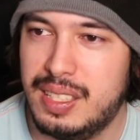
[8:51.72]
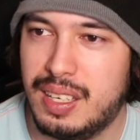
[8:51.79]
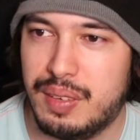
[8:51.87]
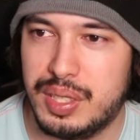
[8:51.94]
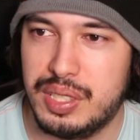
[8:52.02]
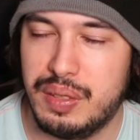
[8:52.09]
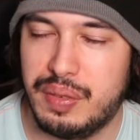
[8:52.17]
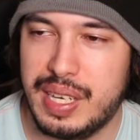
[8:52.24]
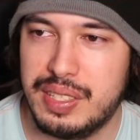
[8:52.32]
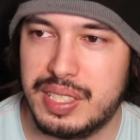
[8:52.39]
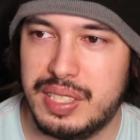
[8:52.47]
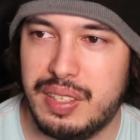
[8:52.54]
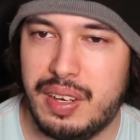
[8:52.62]
after
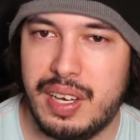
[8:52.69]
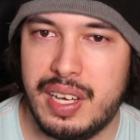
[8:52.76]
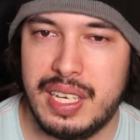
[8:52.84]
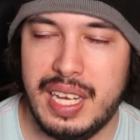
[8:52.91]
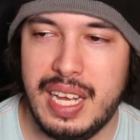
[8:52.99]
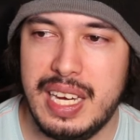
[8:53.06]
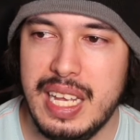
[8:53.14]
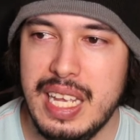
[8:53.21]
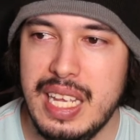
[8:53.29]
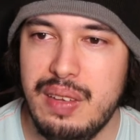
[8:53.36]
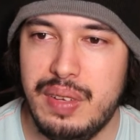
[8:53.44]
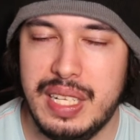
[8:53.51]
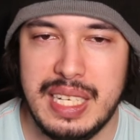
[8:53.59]
2009, and
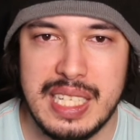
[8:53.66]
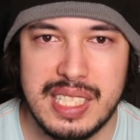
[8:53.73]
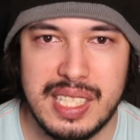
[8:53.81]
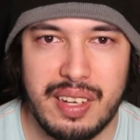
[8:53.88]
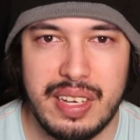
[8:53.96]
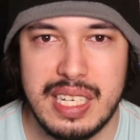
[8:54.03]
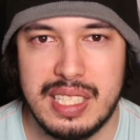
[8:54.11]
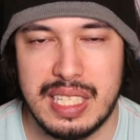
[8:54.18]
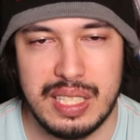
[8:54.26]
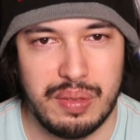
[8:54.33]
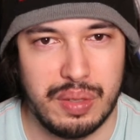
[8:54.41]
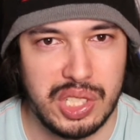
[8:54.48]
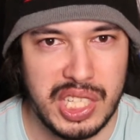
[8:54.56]
even in his
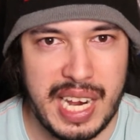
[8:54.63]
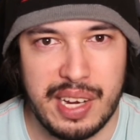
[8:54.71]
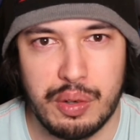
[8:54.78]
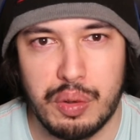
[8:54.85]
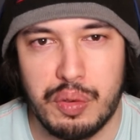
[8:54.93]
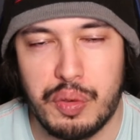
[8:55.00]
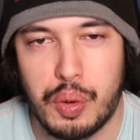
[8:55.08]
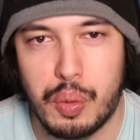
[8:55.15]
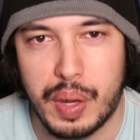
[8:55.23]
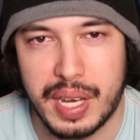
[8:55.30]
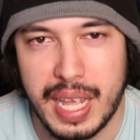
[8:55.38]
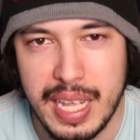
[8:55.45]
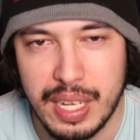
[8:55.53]
90s for Channel 4
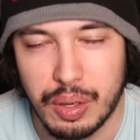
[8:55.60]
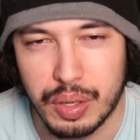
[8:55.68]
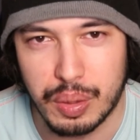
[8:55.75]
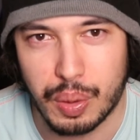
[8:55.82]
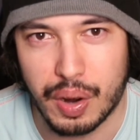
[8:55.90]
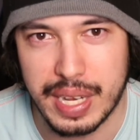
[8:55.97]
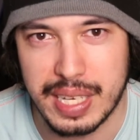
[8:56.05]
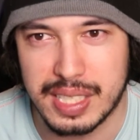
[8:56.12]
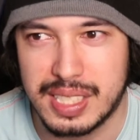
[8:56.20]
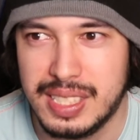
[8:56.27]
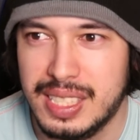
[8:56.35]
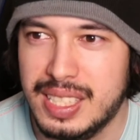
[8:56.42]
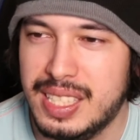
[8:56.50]
when they got the
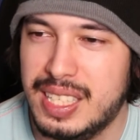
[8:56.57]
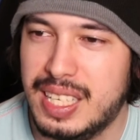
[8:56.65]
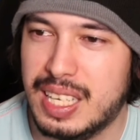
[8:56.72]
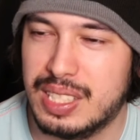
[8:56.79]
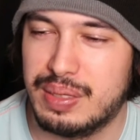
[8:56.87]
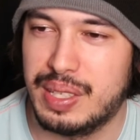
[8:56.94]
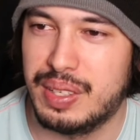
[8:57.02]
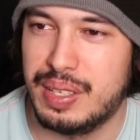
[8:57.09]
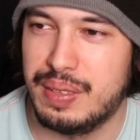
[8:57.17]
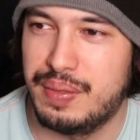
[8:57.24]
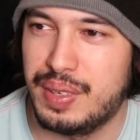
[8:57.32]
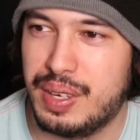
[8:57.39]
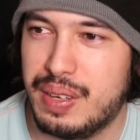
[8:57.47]
rights as well, like
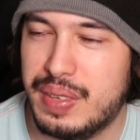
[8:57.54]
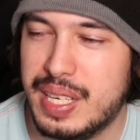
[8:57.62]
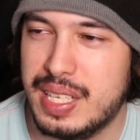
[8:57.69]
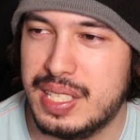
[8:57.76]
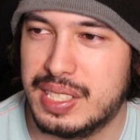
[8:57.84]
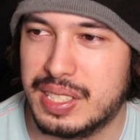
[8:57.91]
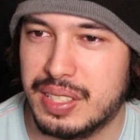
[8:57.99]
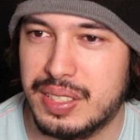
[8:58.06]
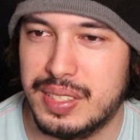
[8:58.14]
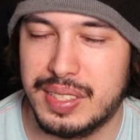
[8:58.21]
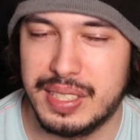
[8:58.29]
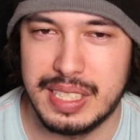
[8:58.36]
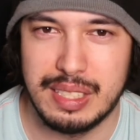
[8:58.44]
5 years ago.
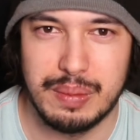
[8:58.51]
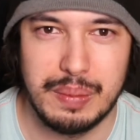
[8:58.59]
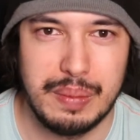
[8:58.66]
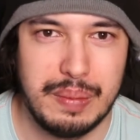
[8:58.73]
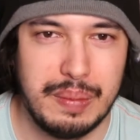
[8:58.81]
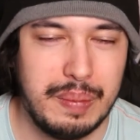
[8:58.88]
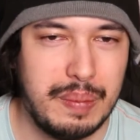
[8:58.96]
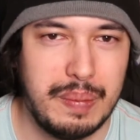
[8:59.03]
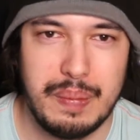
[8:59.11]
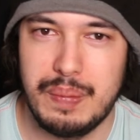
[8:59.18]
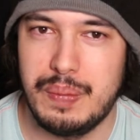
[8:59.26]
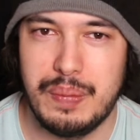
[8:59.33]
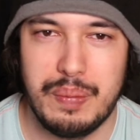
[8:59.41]
Like,
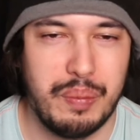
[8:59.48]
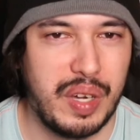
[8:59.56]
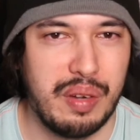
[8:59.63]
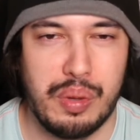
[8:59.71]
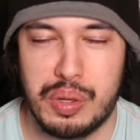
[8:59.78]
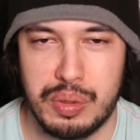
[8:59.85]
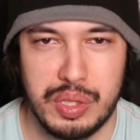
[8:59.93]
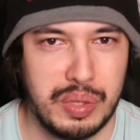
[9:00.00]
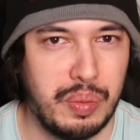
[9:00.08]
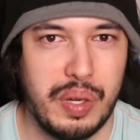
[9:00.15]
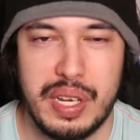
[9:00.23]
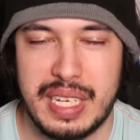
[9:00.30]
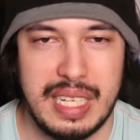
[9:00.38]
Murray Walker was
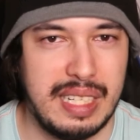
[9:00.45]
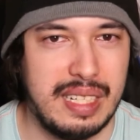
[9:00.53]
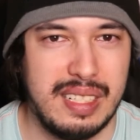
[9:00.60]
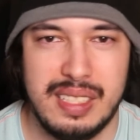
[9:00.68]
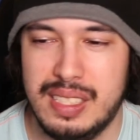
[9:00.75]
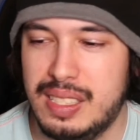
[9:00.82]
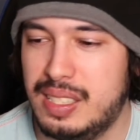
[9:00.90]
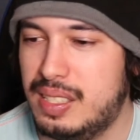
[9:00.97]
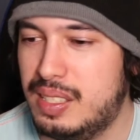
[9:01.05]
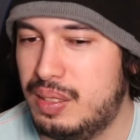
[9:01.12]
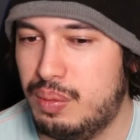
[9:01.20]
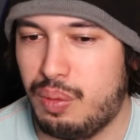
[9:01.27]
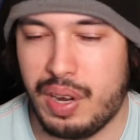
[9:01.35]
working
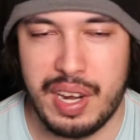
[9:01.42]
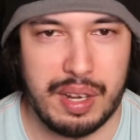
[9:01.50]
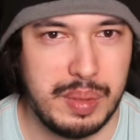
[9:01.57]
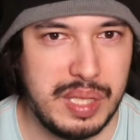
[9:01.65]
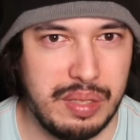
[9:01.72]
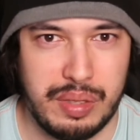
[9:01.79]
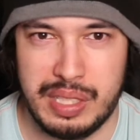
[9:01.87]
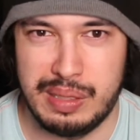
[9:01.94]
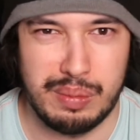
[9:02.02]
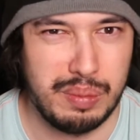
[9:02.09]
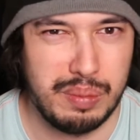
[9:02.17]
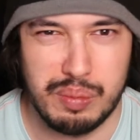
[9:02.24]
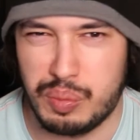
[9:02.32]
right up to like
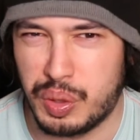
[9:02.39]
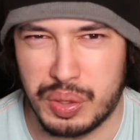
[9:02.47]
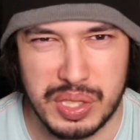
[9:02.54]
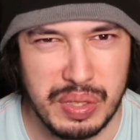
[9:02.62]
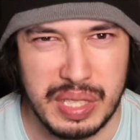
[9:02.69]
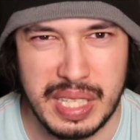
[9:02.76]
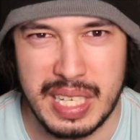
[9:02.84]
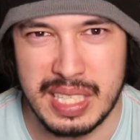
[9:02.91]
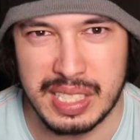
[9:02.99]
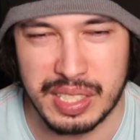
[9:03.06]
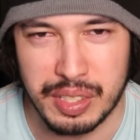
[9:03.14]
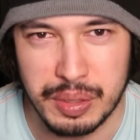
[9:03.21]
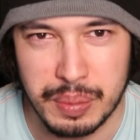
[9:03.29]
1 or 2 years
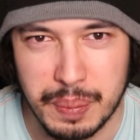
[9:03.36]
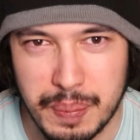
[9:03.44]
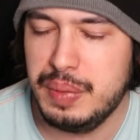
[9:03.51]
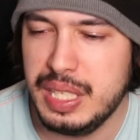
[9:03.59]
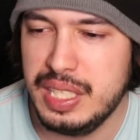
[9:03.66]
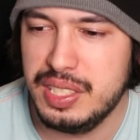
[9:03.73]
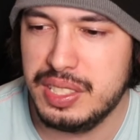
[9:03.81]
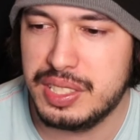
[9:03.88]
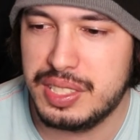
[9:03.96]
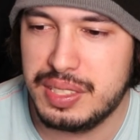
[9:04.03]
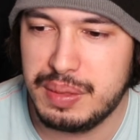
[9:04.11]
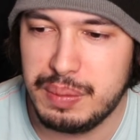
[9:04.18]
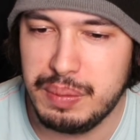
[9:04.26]
ago. He
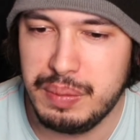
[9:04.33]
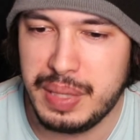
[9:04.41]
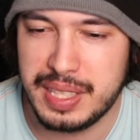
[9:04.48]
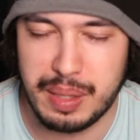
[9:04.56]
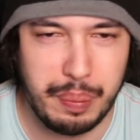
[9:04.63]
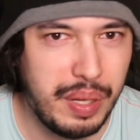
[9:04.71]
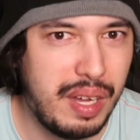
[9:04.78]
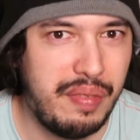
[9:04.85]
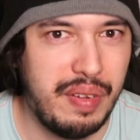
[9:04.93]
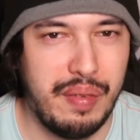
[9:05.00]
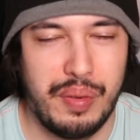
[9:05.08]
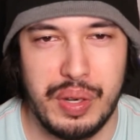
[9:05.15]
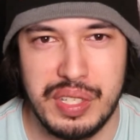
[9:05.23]
just had the
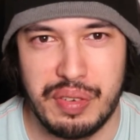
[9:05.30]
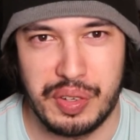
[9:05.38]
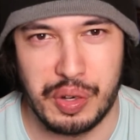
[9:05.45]
perfect voice for